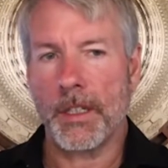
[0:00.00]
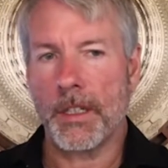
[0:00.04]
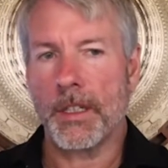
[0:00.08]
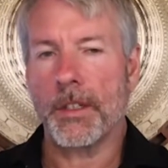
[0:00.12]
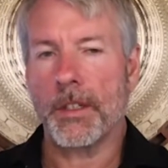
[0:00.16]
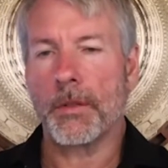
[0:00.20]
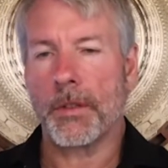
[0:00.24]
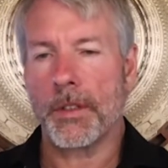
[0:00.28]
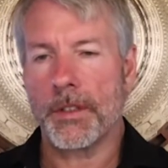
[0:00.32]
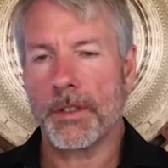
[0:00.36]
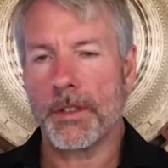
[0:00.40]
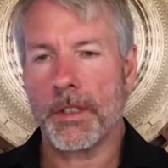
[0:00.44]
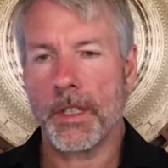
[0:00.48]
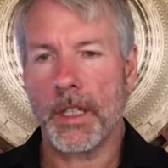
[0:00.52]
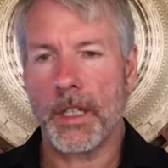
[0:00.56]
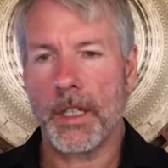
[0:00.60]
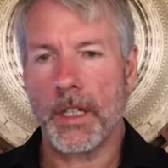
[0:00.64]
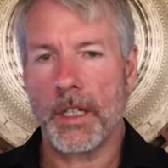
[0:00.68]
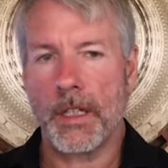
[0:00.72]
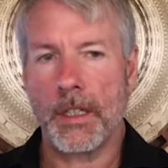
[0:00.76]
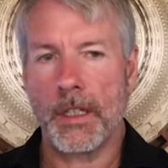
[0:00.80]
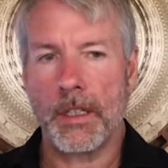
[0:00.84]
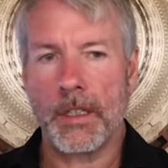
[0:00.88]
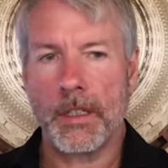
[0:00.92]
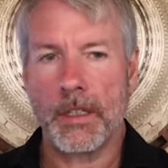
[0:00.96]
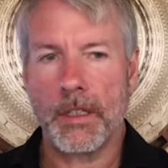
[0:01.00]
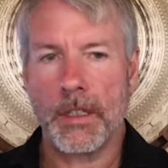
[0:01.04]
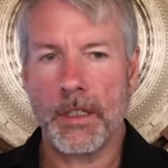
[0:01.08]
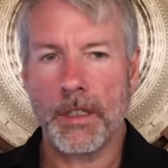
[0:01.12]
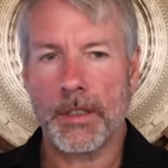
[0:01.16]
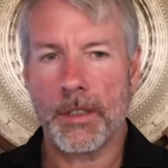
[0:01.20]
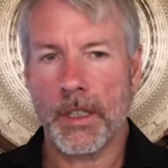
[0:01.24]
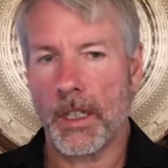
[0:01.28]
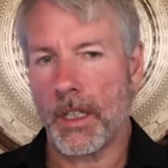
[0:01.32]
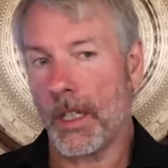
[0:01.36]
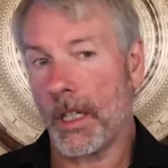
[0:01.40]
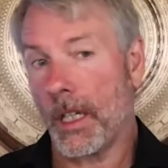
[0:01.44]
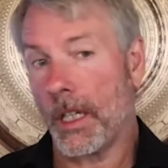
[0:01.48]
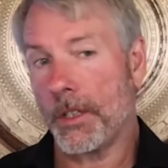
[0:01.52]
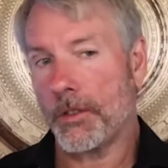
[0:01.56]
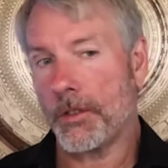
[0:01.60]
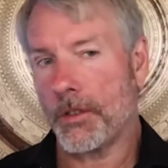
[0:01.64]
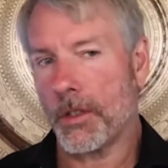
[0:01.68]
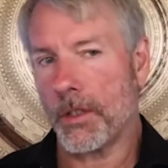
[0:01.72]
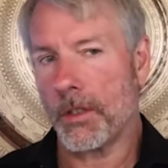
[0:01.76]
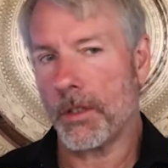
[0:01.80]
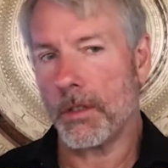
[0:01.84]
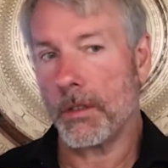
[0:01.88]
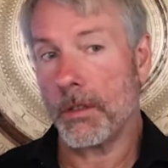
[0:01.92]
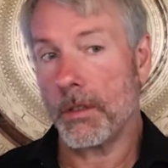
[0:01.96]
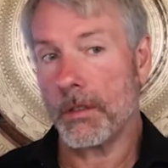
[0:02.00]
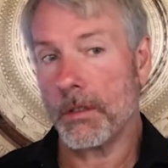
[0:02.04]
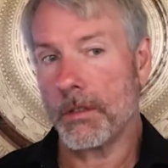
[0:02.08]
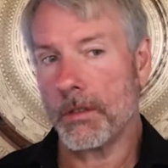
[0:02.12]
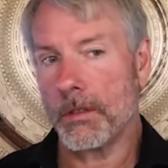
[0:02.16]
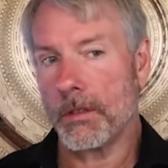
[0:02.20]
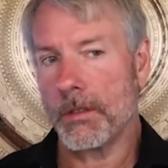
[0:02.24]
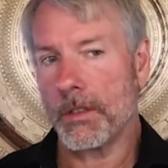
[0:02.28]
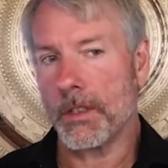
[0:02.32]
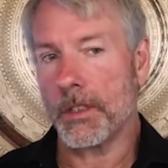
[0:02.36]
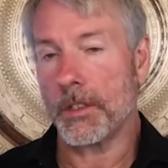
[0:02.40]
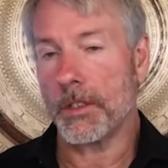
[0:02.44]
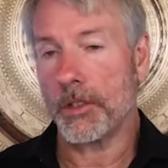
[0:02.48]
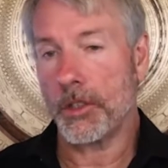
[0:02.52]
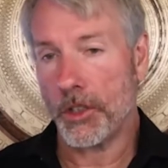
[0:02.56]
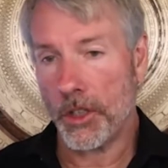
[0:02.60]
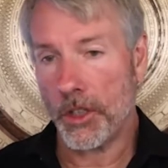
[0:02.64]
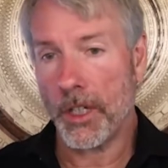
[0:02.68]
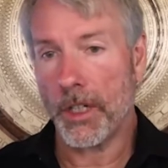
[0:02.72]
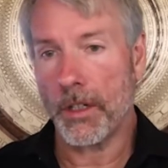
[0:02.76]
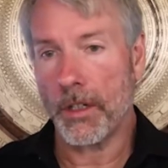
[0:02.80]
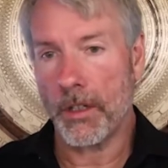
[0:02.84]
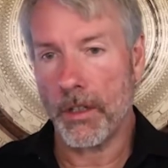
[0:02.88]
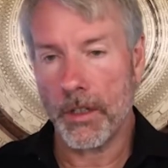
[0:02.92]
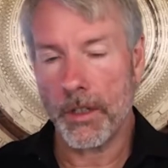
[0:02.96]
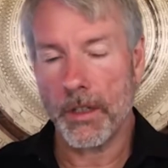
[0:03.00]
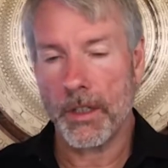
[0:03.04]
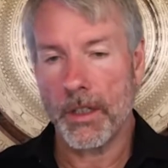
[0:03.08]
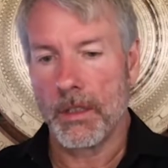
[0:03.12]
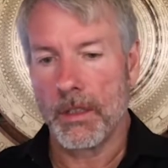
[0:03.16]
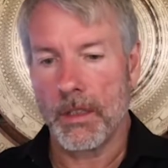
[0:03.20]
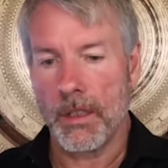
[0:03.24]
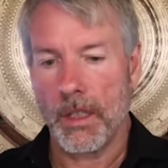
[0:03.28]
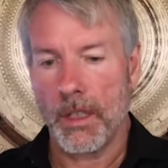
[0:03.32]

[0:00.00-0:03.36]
you would say it's a ledger that's shared.